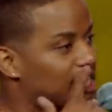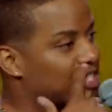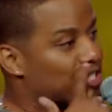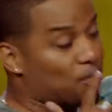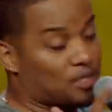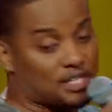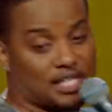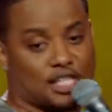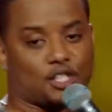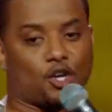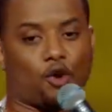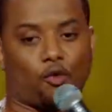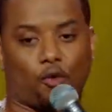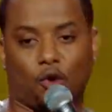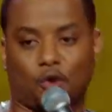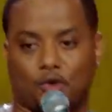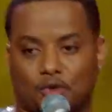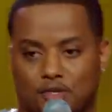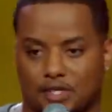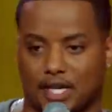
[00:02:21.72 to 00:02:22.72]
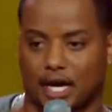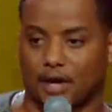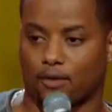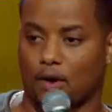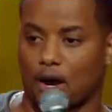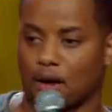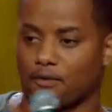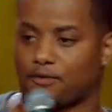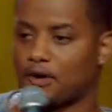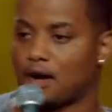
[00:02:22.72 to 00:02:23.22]
to date, too, because there's no rules. Like,
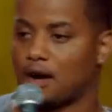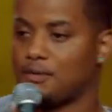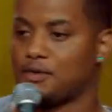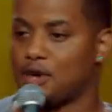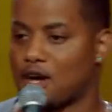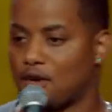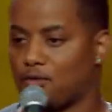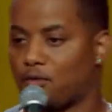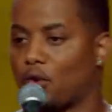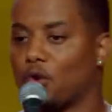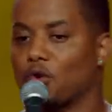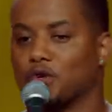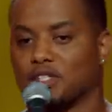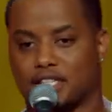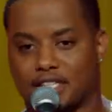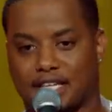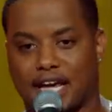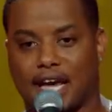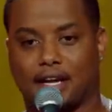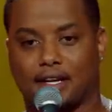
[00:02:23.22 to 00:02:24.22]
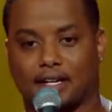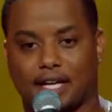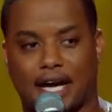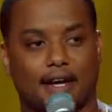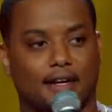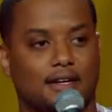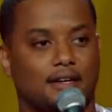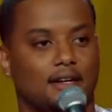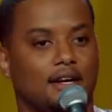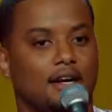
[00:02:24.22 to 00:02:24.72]
where I'm from, you have rules to date.
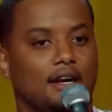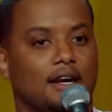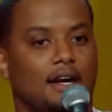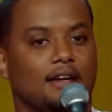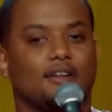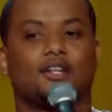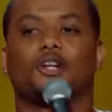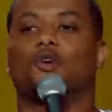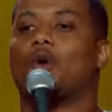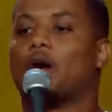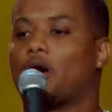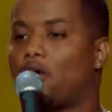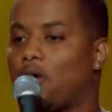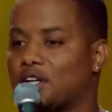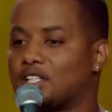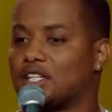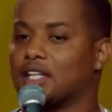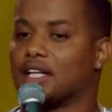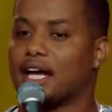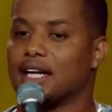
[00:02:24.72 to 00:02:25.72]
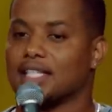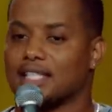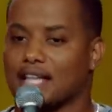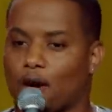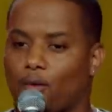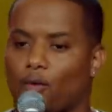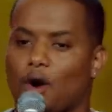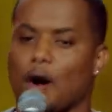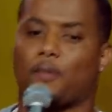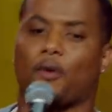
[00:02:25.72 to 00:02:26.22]
Like, quick question, ladies.
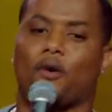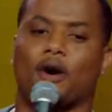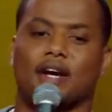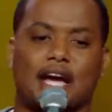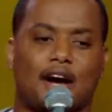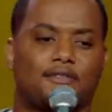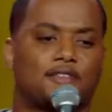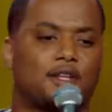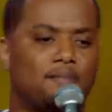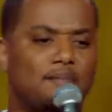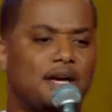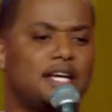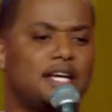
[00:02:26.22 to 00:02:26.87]
At what point after